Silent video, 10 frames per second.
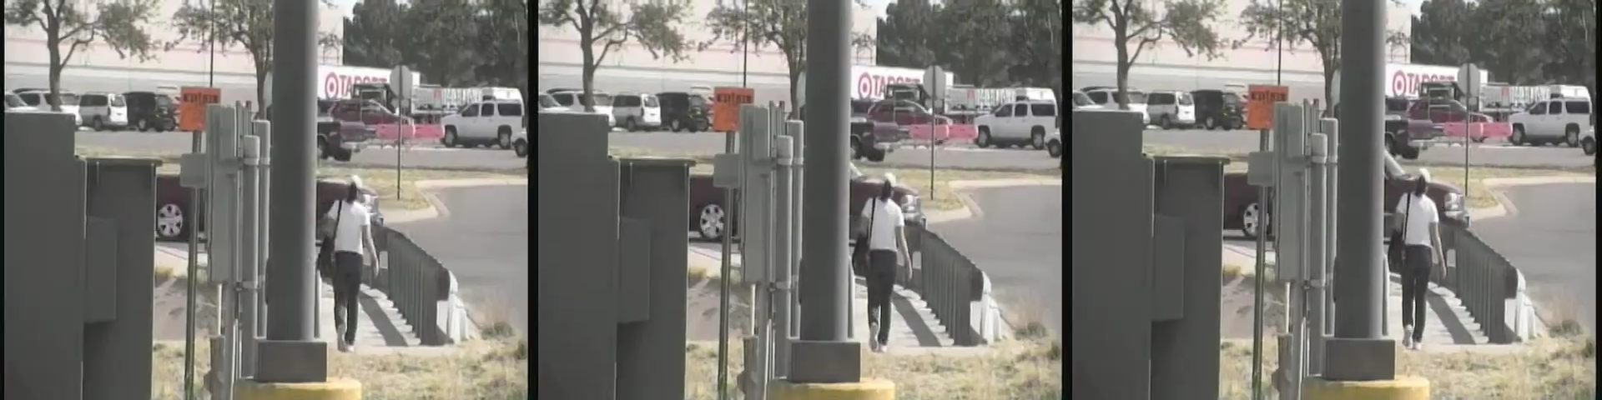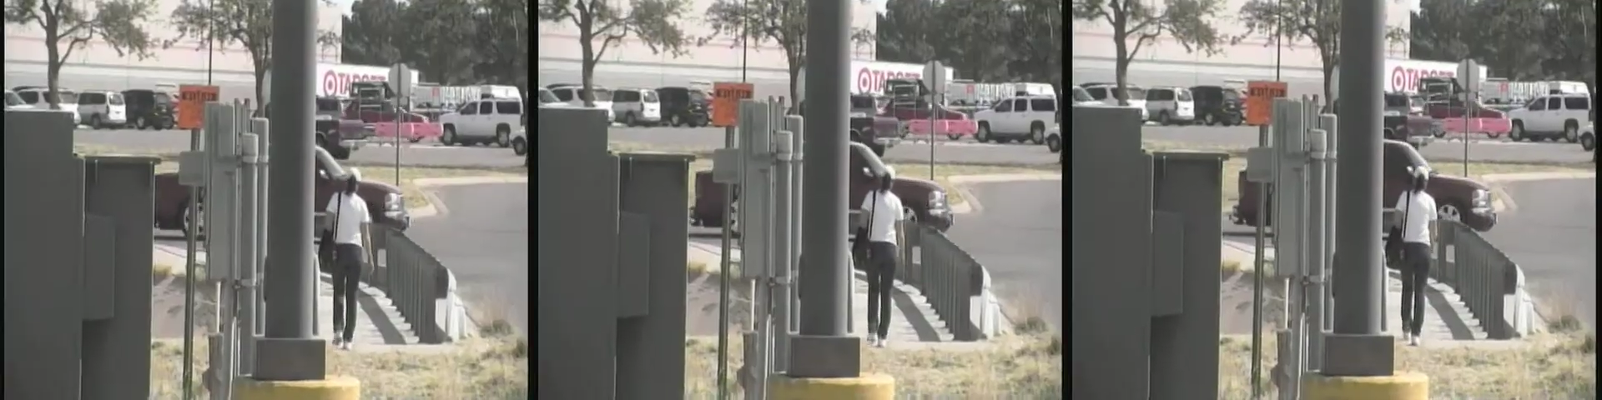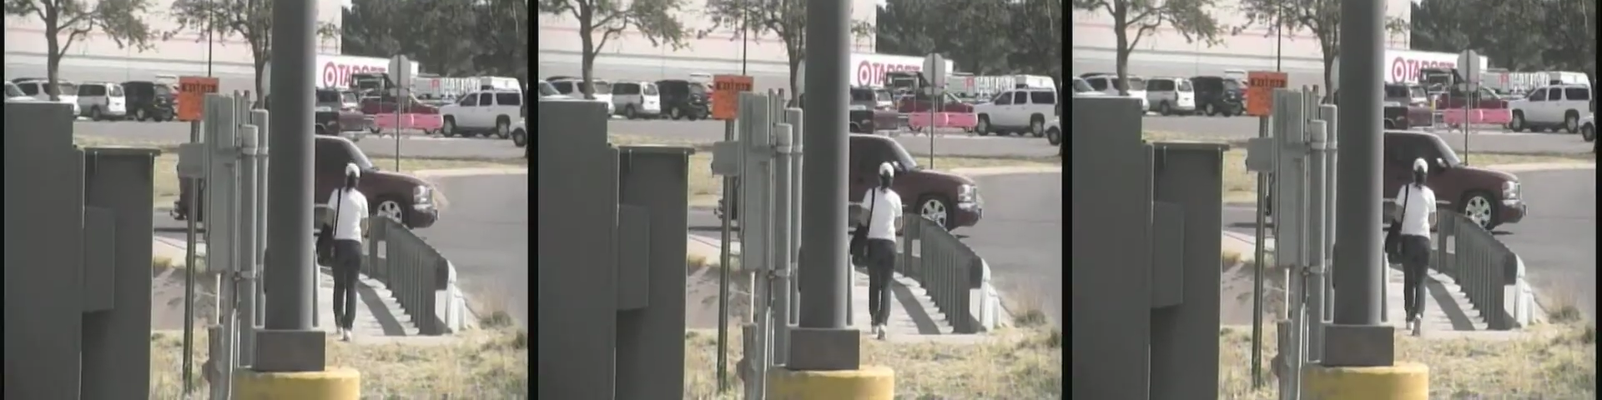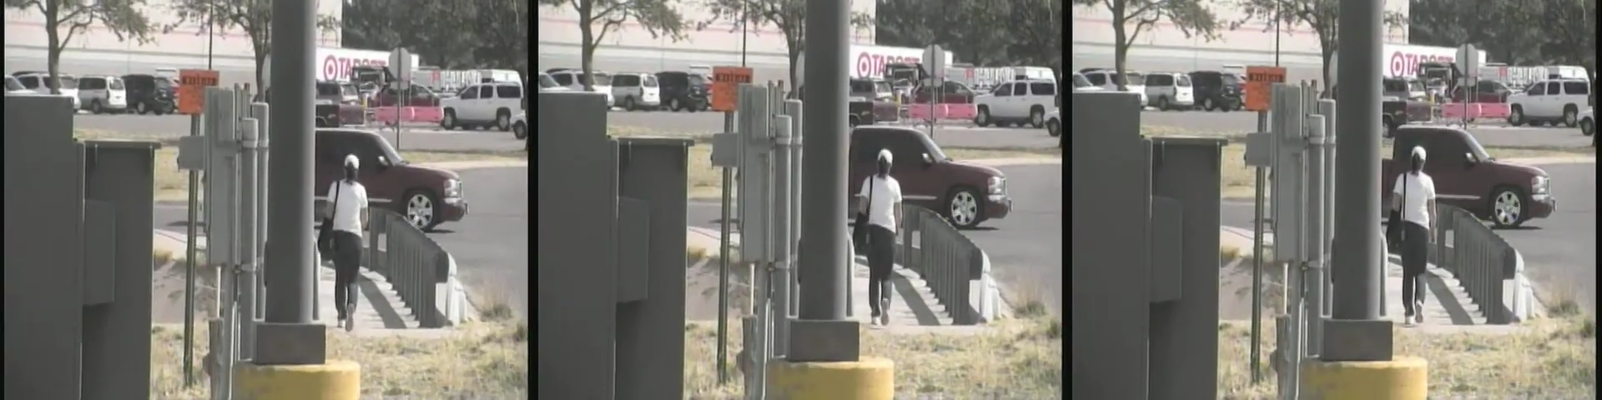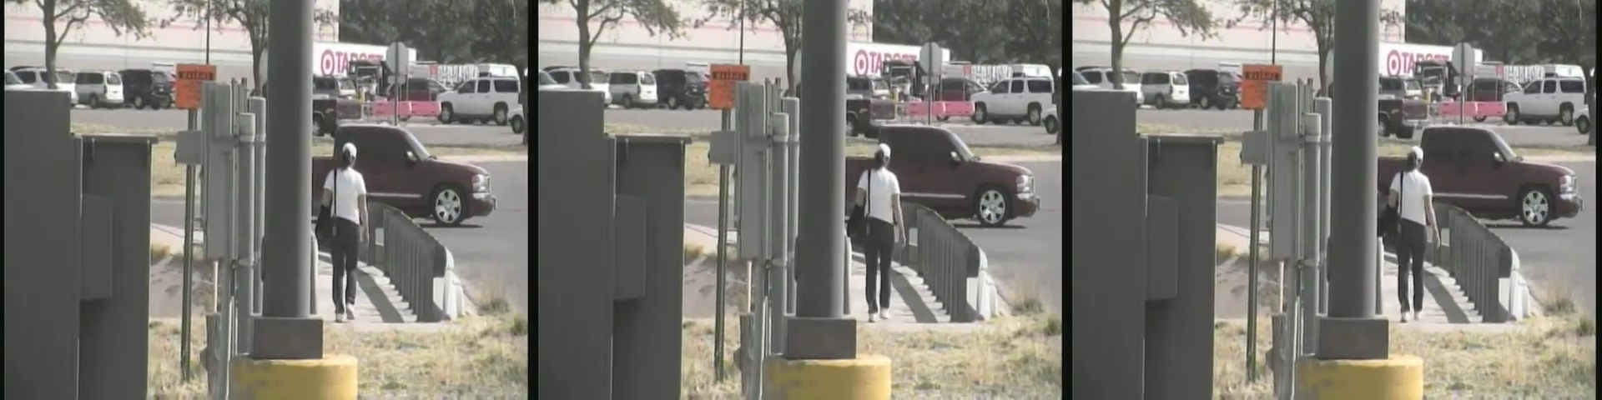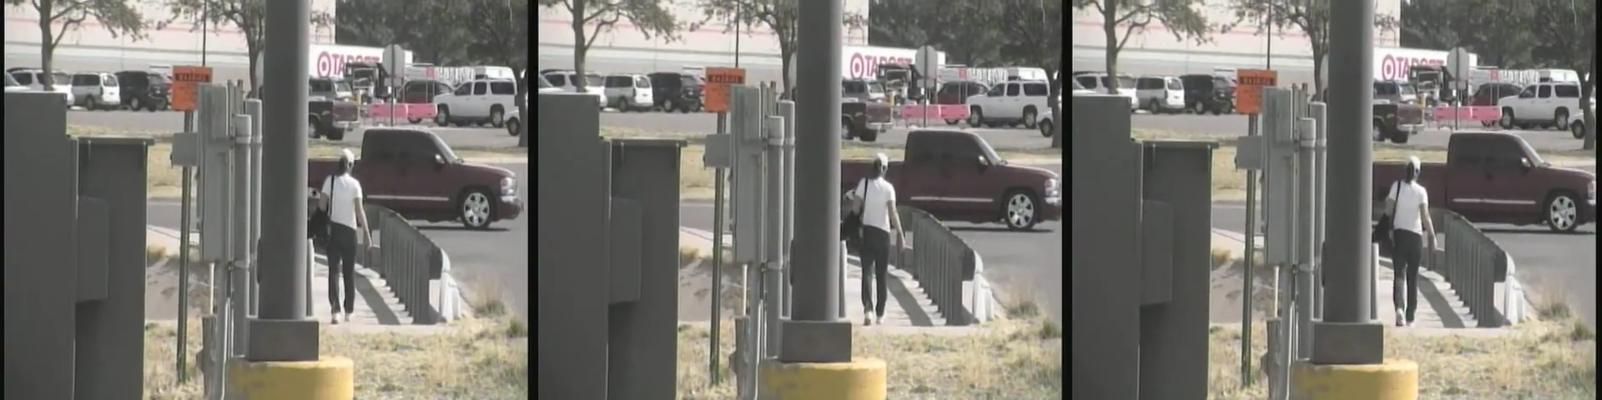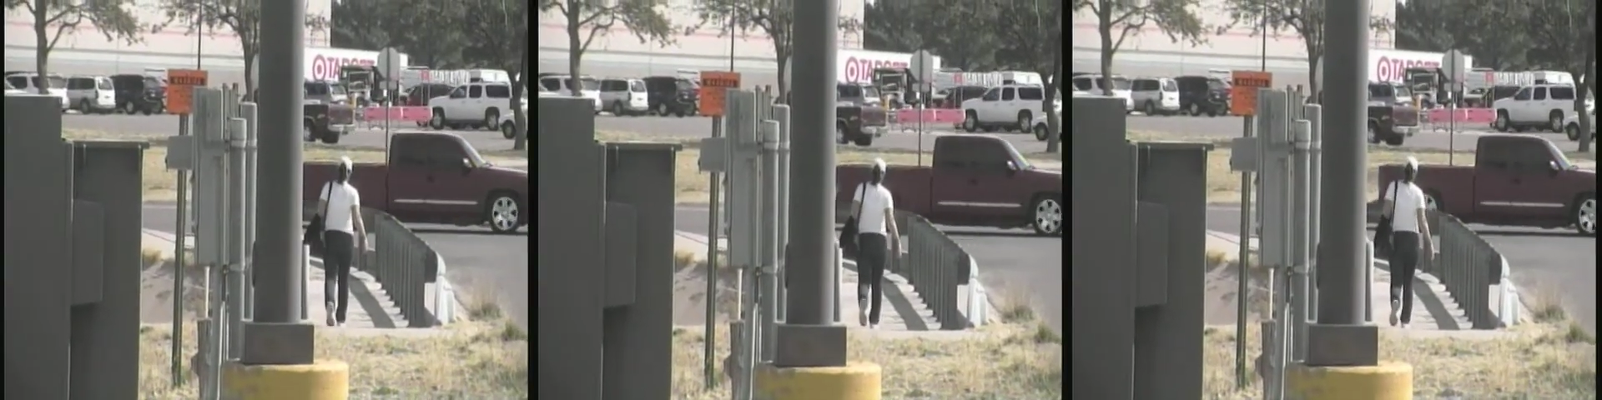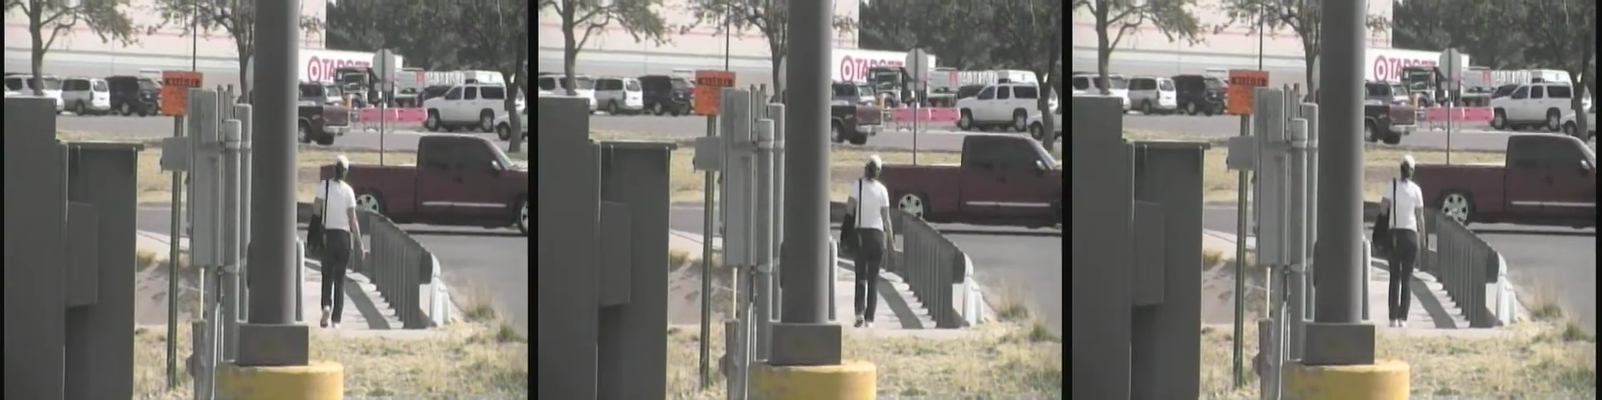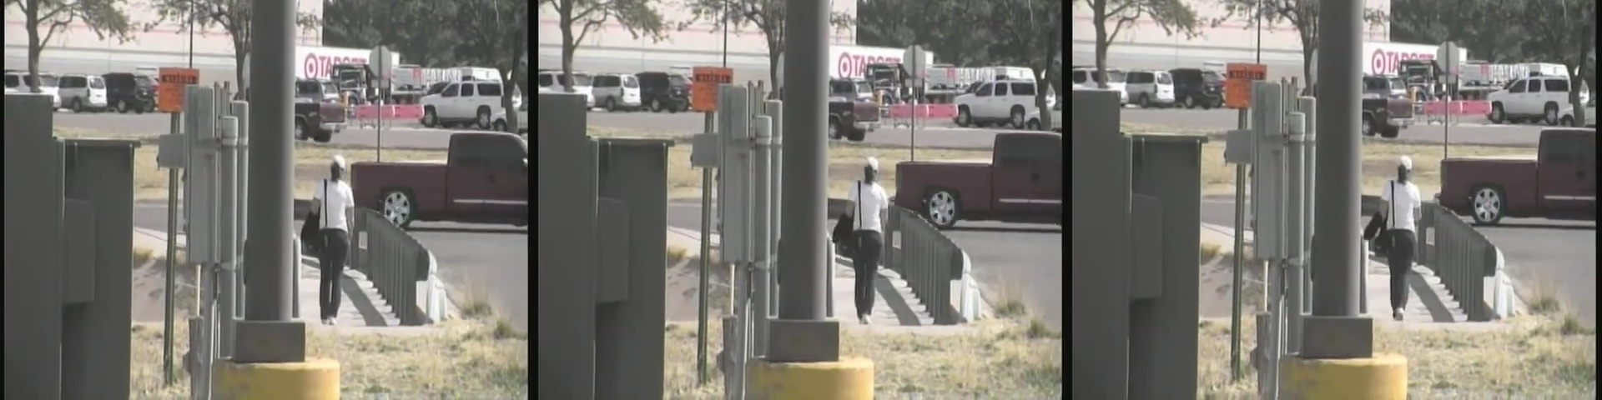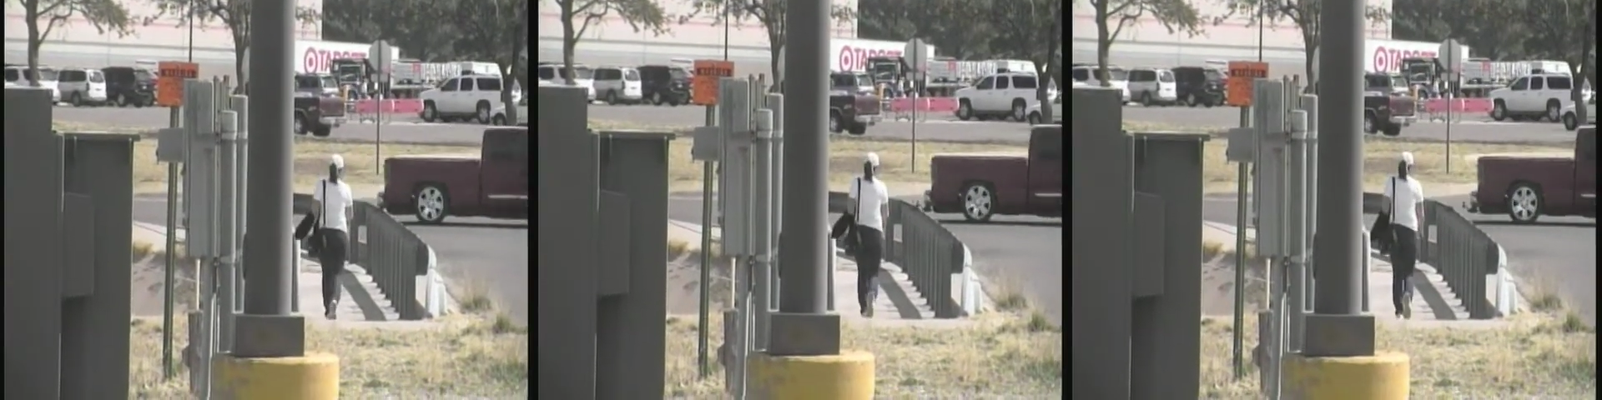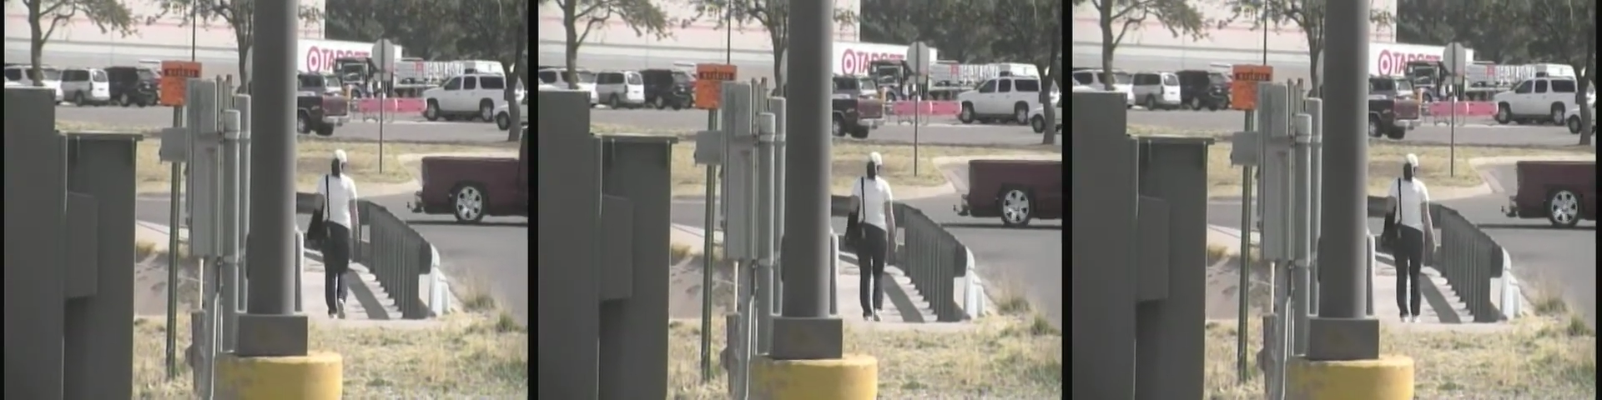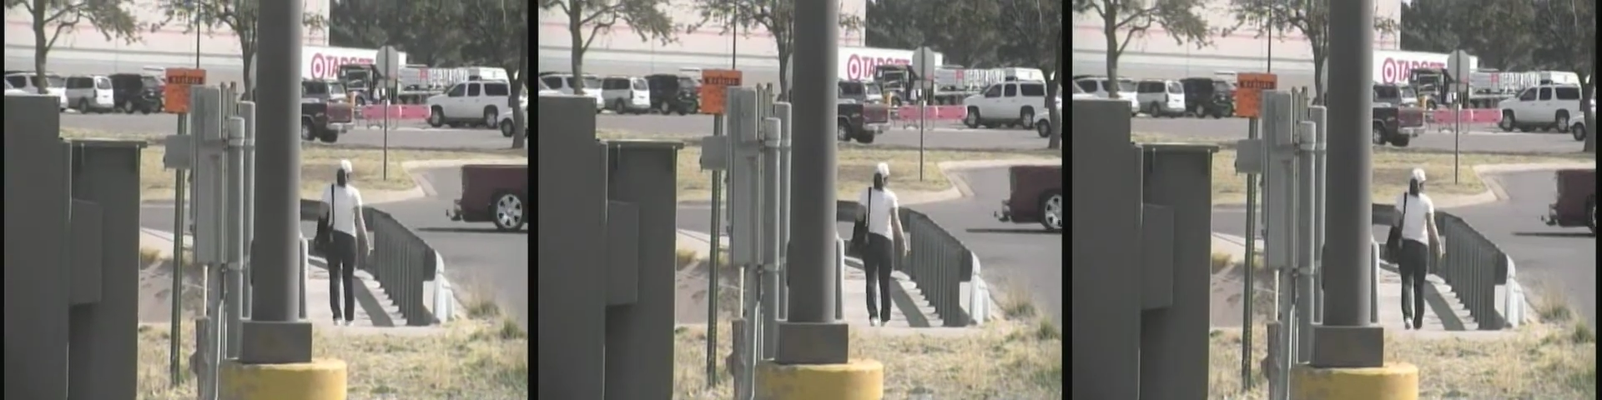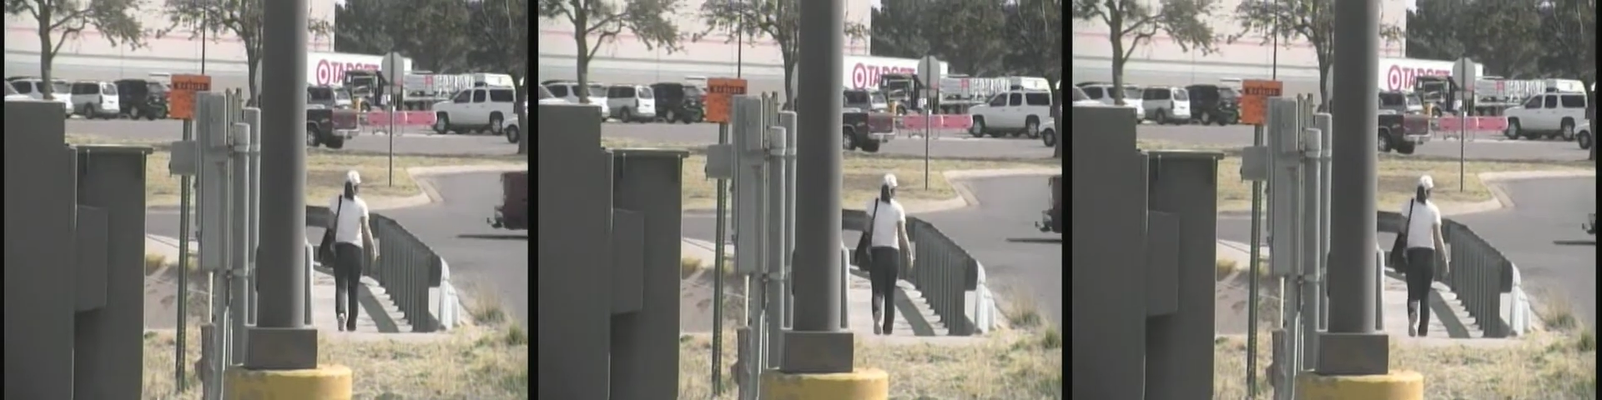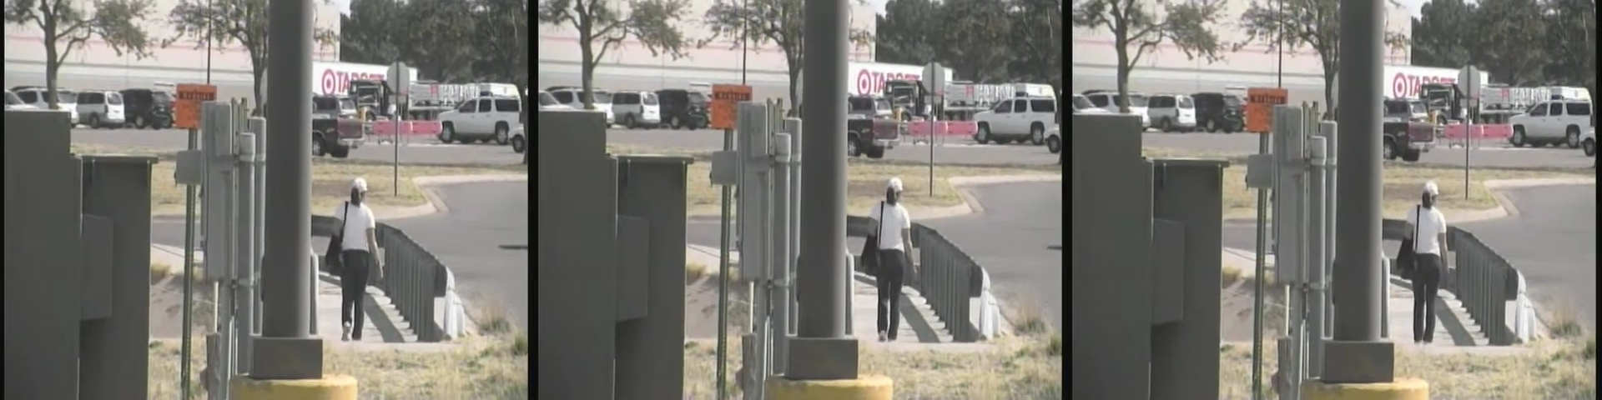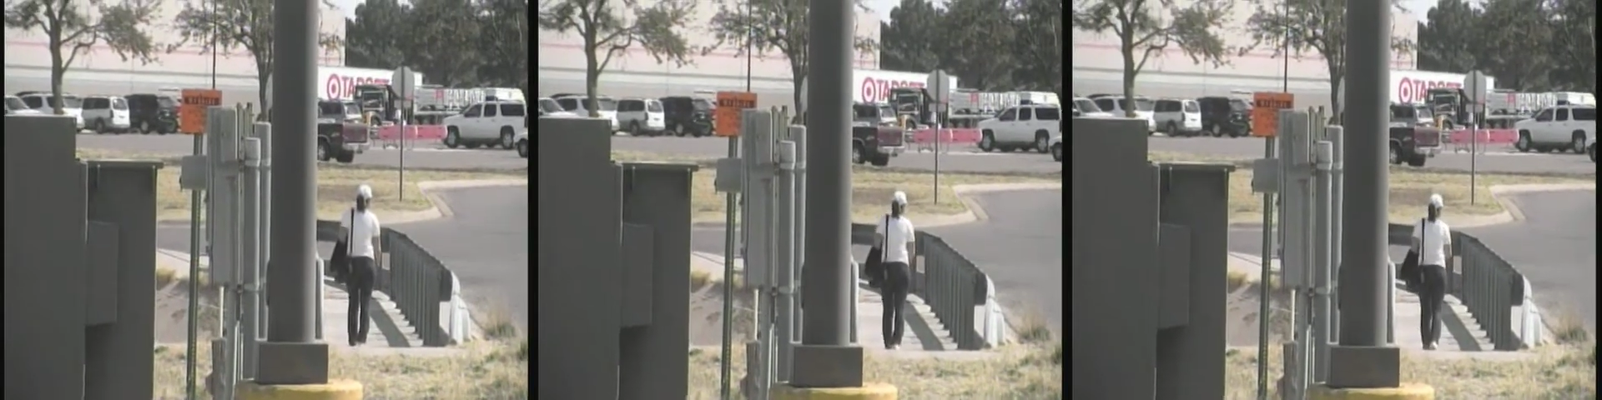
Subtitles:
No face is visible, so there are no lips to read.